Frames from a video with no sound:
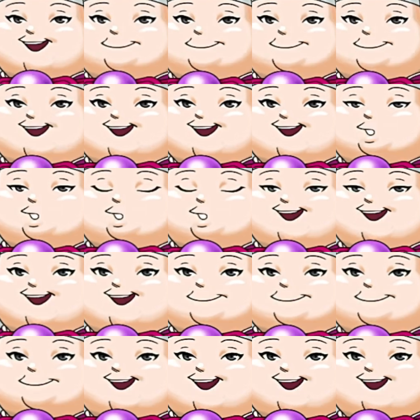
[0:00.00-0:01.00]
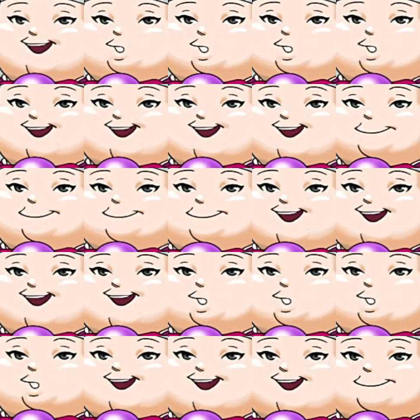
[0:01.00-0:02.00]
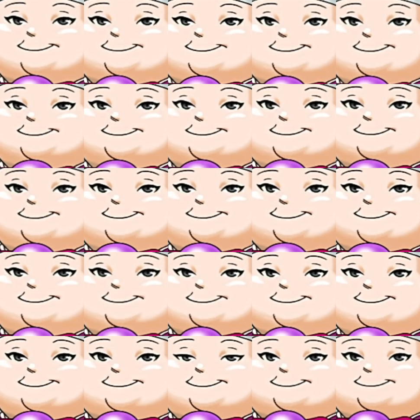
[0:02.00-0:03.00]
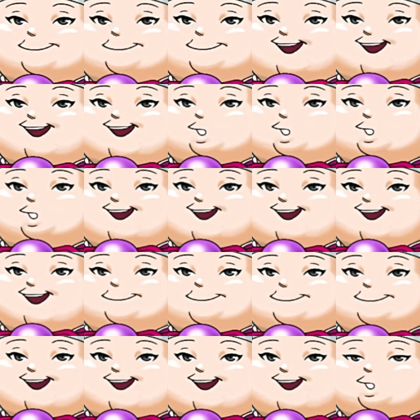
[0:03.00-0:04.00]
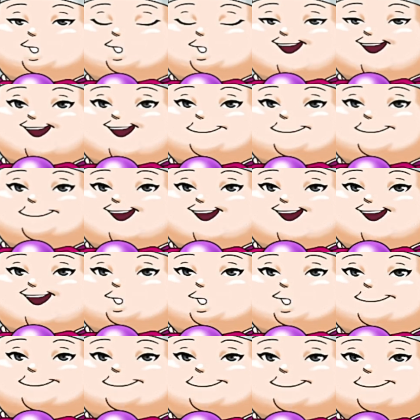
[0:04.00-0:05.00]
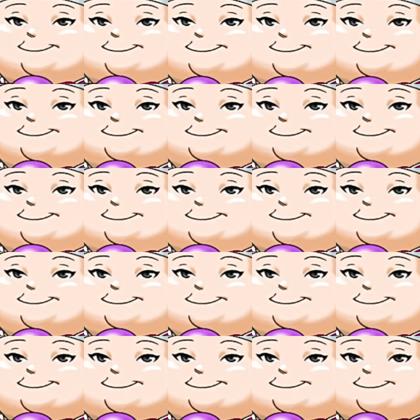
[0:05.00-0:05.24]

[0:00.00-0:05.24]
That night, I was helping acclimate with training. You got that? Well, I can see my back like to